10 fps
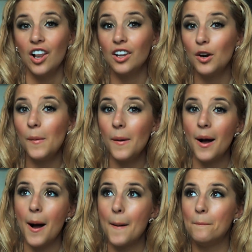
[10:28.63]

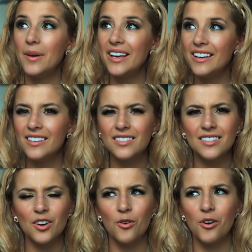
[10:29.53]
little
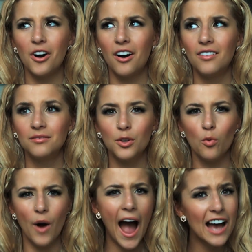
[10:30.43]
bees or
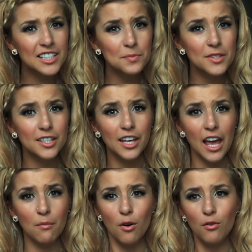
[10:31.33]
wasps
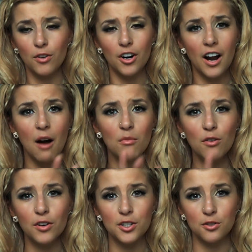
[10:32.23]
come
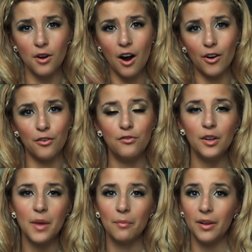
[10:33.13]
over to our
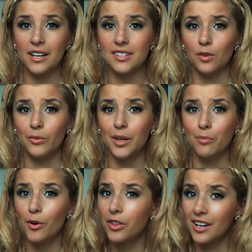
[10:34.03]
filming place, and we
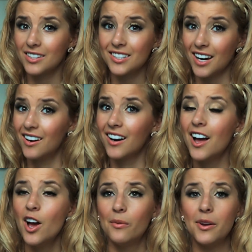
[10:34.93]
both got stung.
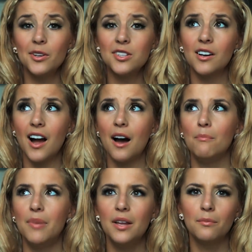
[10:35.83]
We also
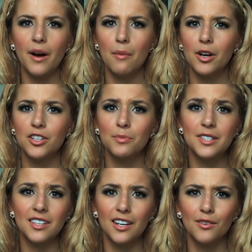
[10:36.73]
got bitten by a bunch of
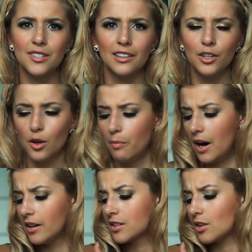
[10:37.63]
mosquitoes and little
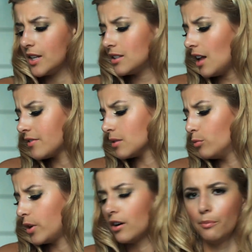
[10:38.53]
bugs, so I still have
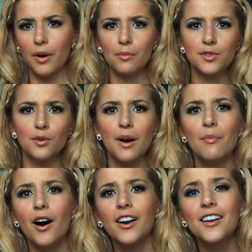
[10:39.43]
some weird bumps on
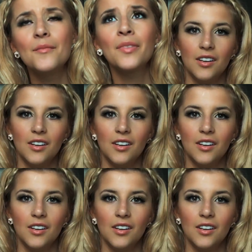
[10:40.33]
my body.